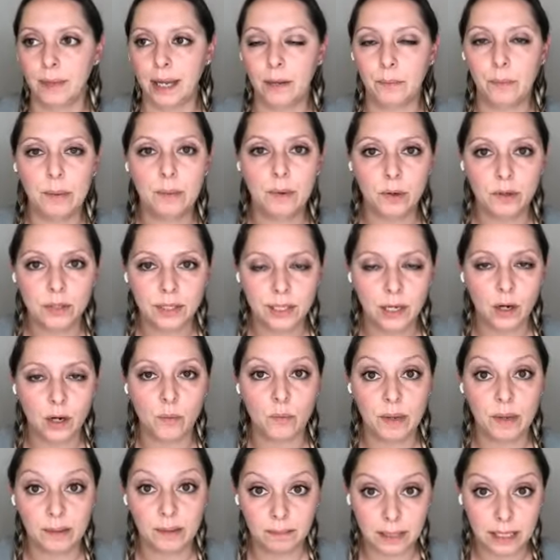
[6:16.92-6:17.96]
and we mostly
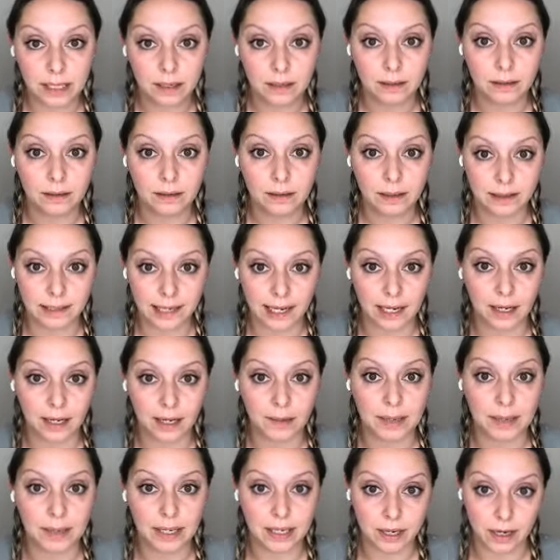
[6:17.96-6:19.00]
omit meat because that can
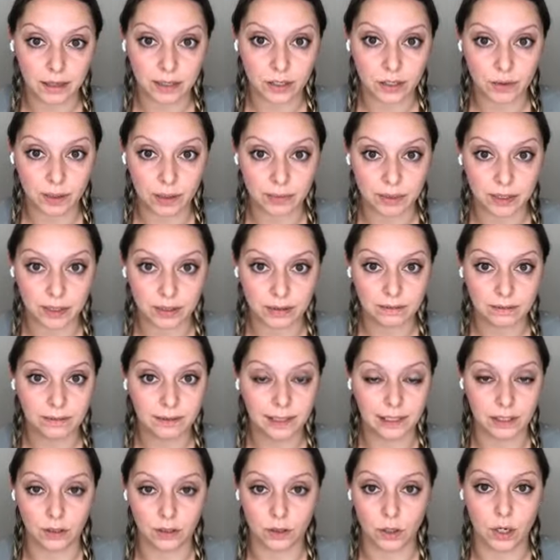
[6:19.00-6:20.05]
be a gut disruptor. It
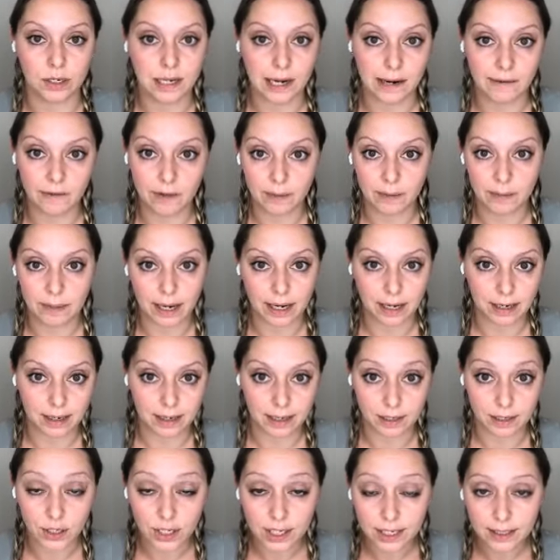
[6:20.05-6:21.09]
takes a long time for the body to
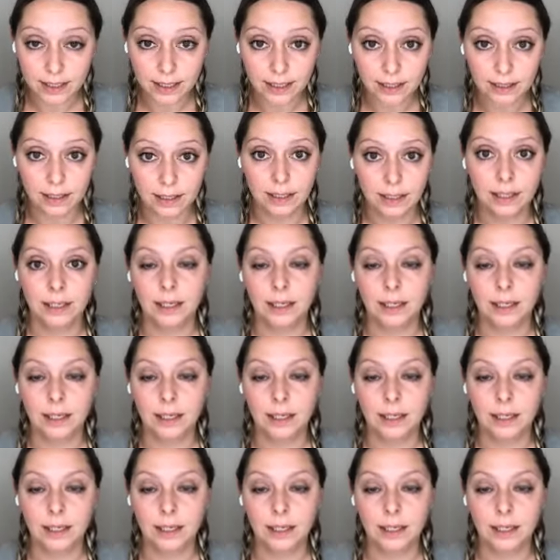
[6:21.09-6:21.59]
digest it.